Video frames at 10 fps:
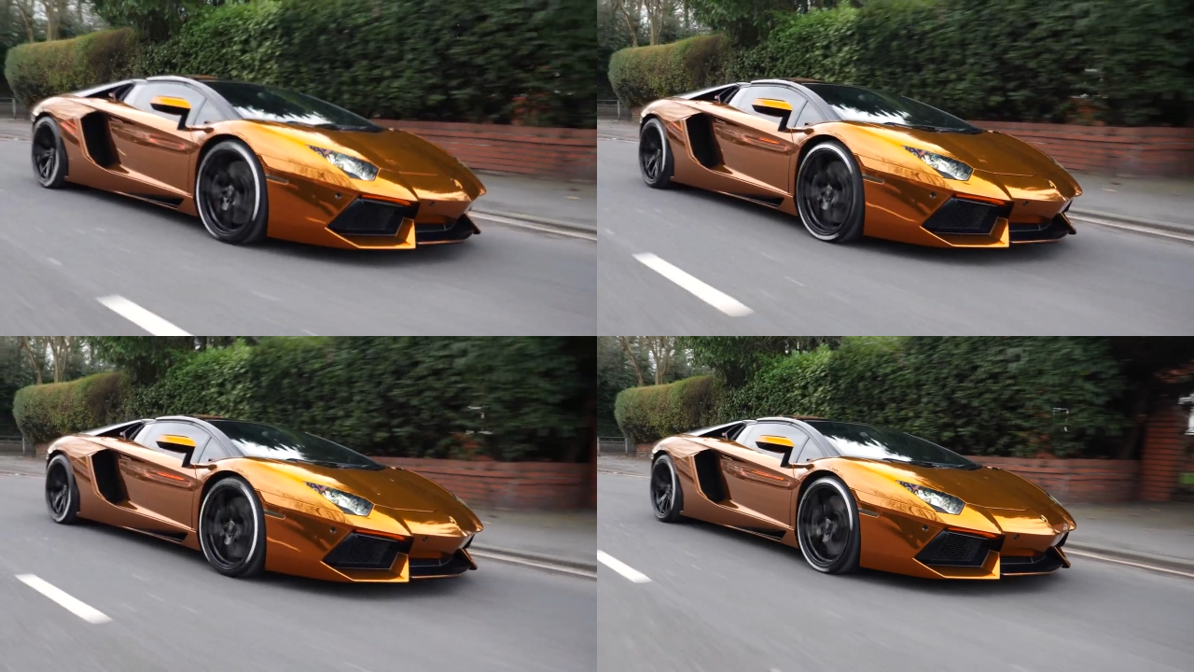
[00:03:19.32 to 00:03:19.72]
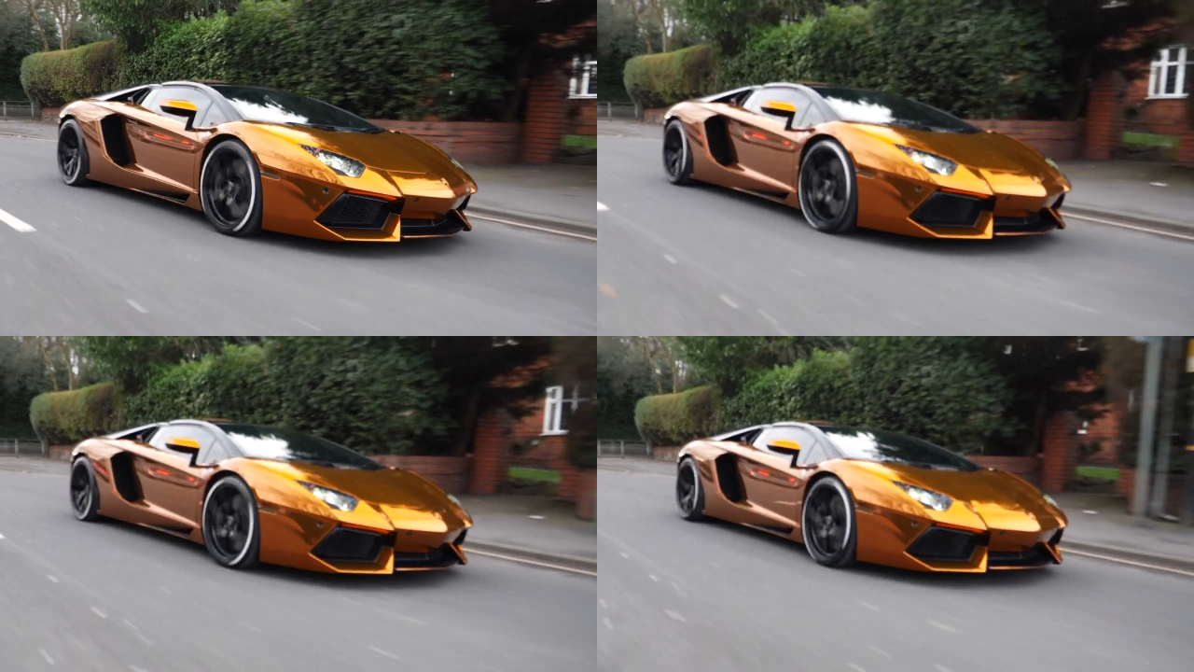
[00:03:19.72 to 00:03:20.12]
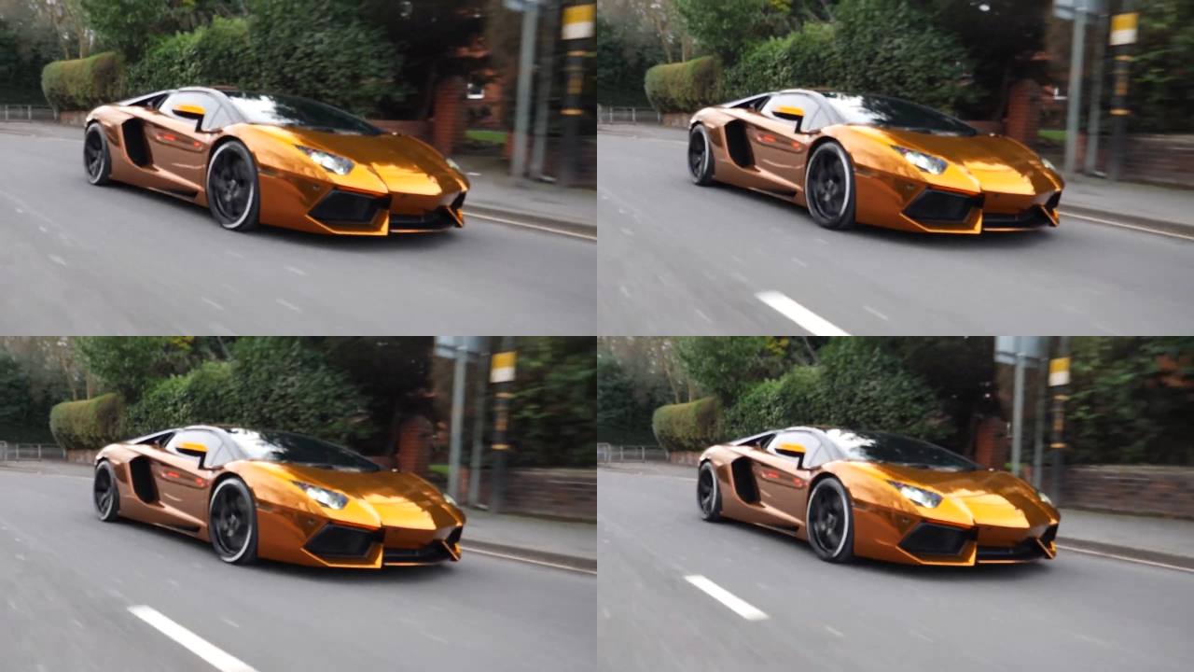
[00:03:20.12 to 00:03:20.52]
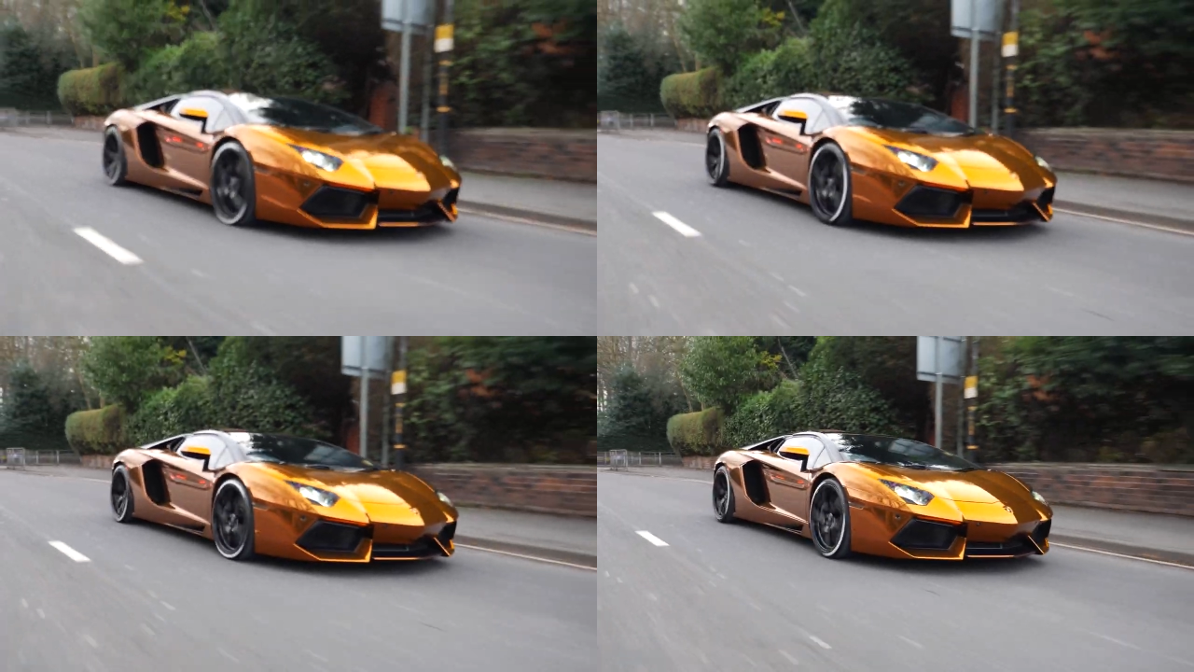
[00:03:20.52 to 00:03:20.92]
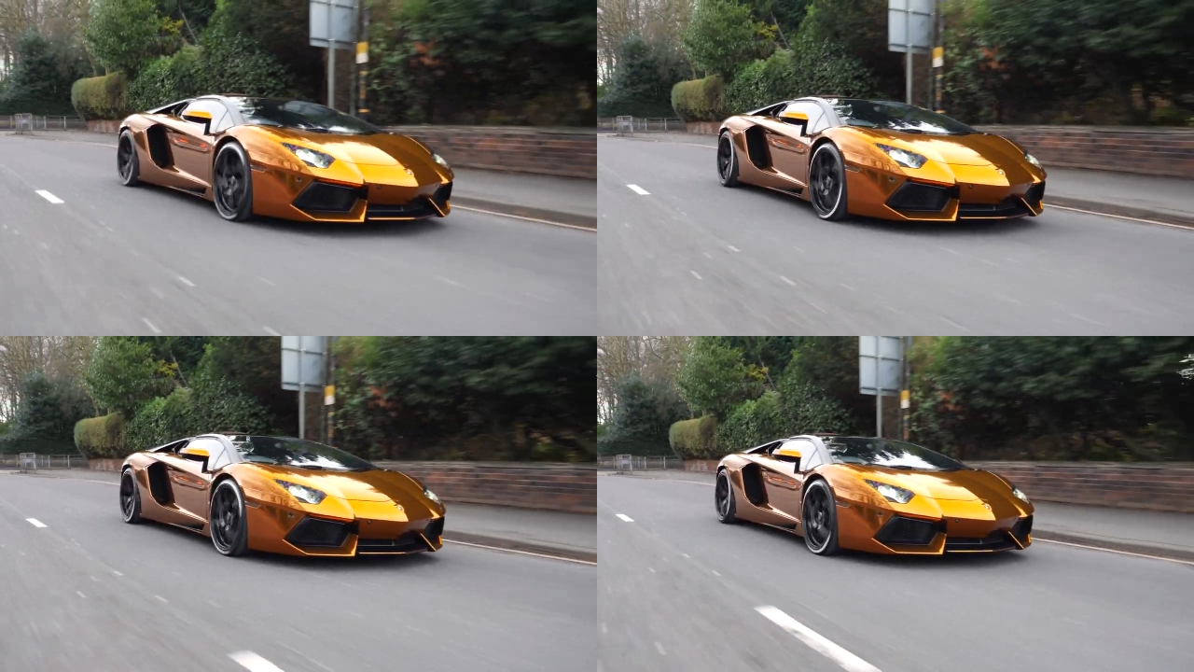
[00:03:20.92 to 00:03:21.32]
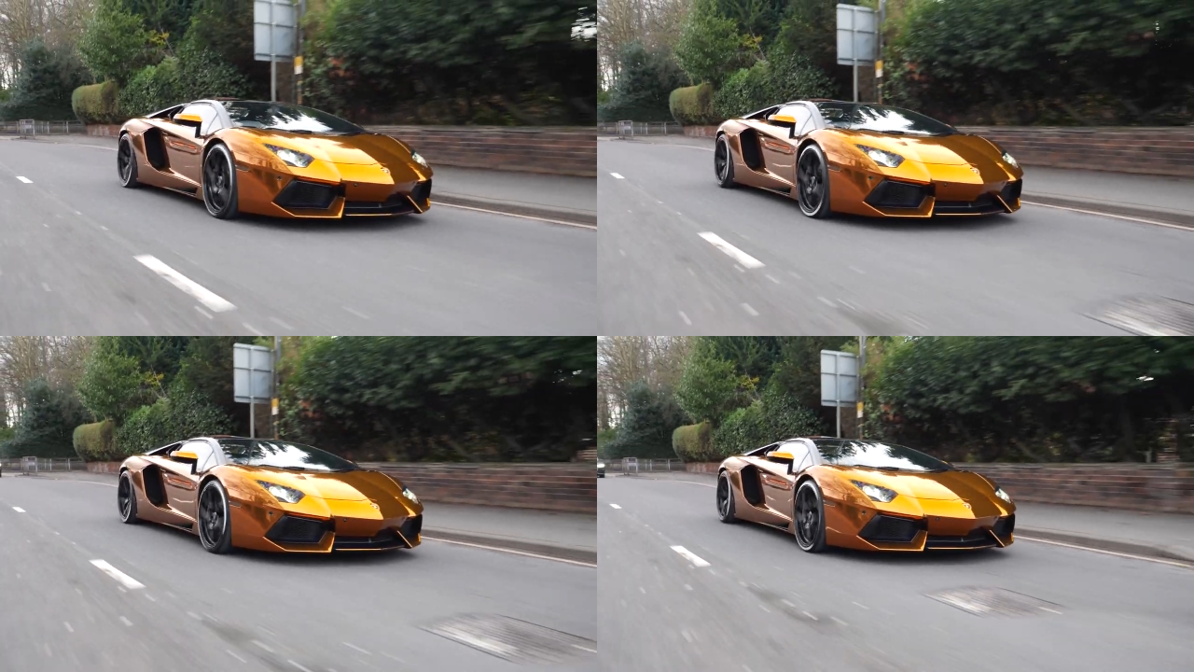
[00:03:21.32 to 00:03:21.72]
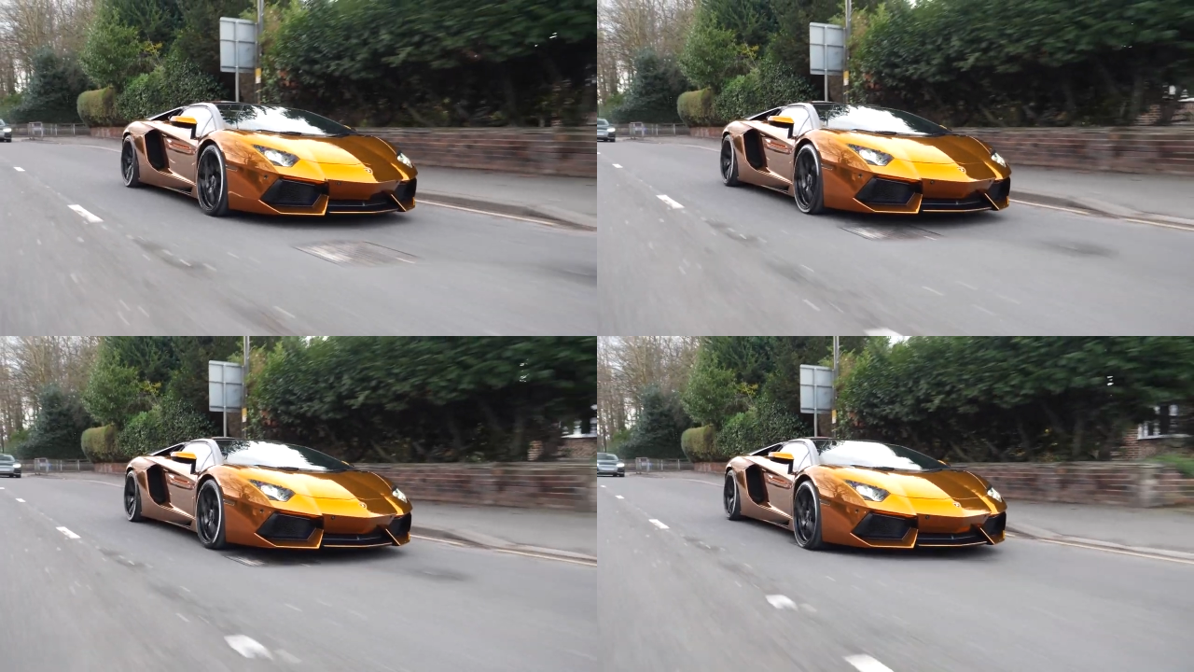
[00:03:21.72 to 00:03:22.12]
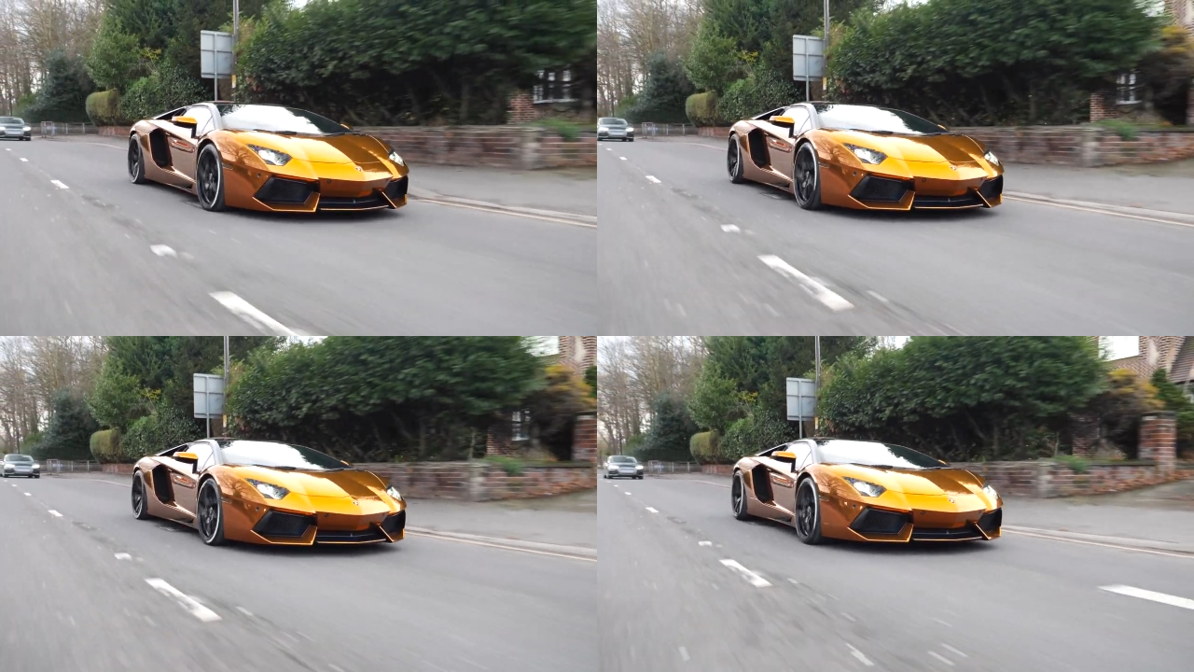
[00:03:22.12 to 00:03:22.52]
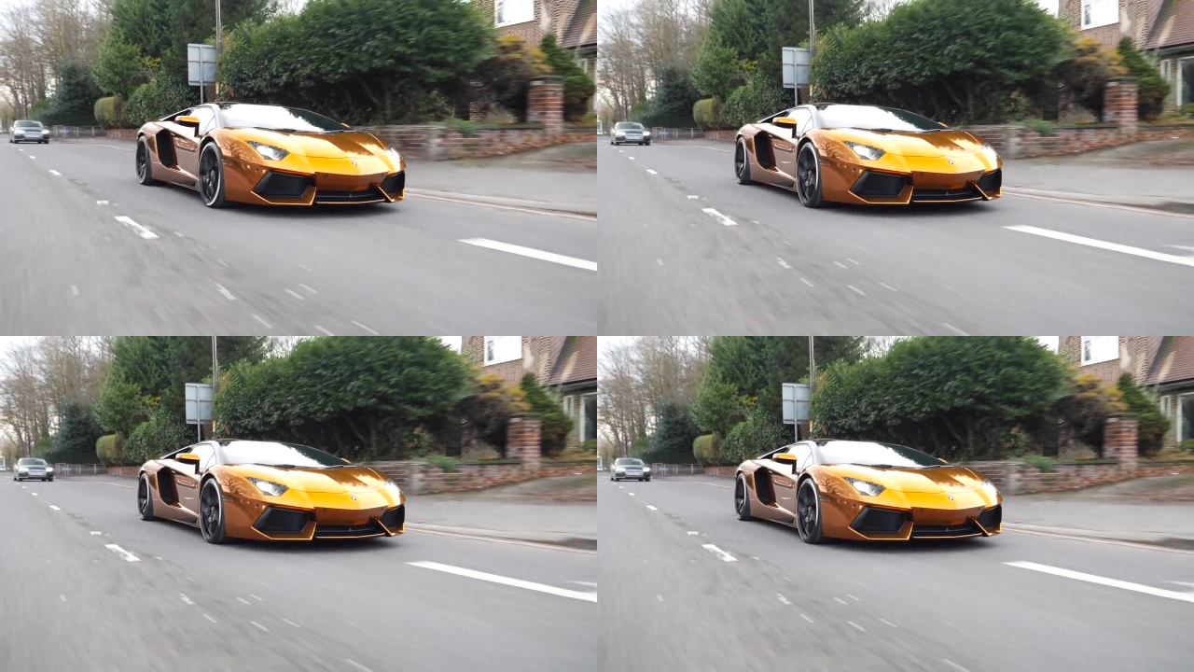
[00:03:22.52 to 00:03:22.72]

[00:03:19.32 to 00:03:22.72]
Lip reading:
(no speaker visible)